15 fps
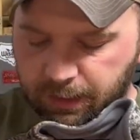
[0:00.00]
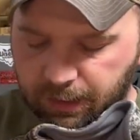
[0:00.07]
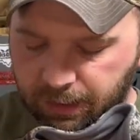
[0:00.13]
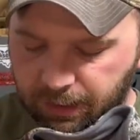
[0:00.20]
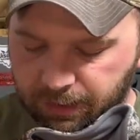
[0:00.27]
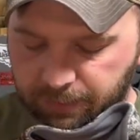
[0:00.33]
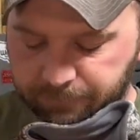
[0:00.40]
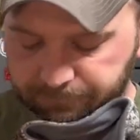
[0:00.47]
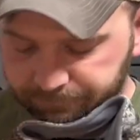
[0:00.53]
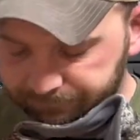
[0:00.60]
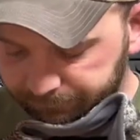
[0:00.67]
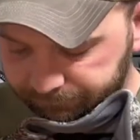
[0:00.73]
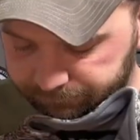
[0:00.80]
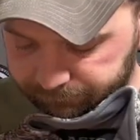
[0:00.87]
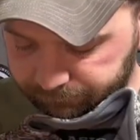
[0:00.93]

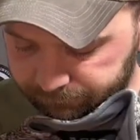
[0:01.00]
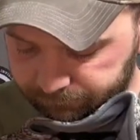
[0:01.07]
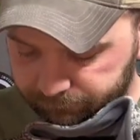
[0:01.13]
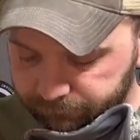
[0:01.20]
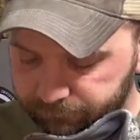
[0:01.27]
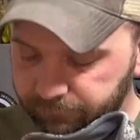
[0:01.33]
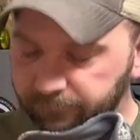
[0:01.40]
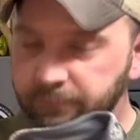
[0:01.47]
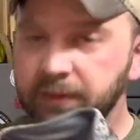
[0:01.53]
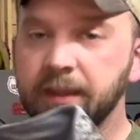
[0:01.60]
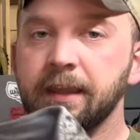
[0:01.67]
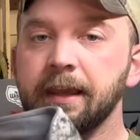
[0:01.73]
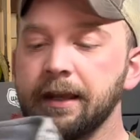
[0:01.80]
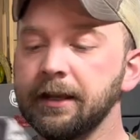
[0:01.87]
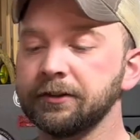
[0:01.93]

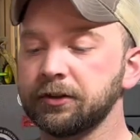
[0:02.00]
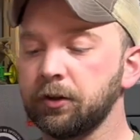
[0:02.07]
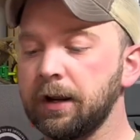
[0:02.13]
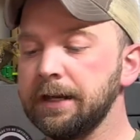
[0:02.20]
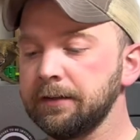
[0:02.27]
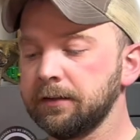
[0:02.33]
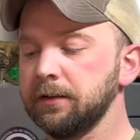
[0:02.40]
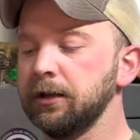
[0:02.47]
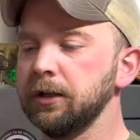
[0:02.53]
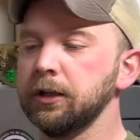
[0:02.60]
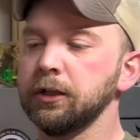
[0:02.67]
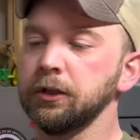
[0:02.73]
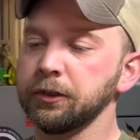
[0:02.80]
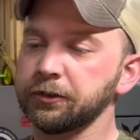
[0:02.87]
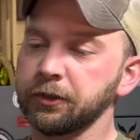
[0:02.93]
It is great,
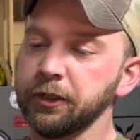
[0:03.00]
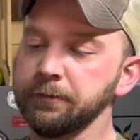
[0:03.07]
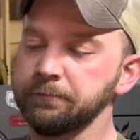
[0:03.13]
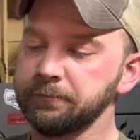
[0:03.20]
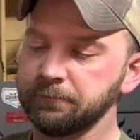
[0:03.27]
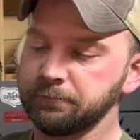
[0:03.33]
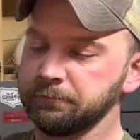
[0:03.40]
looks good.